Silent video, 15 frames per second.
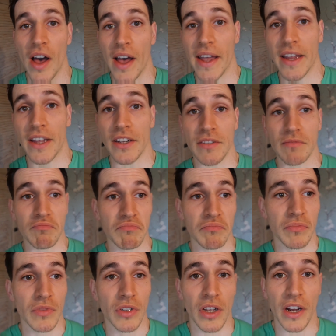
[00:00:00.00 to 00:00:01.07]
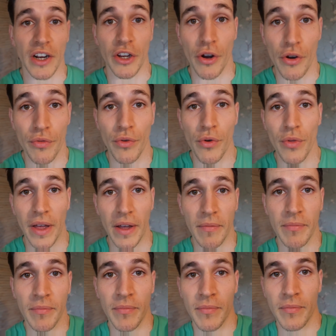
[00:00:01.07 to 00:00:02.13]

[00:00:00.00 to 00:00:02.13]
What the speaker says: I can kind of go through that.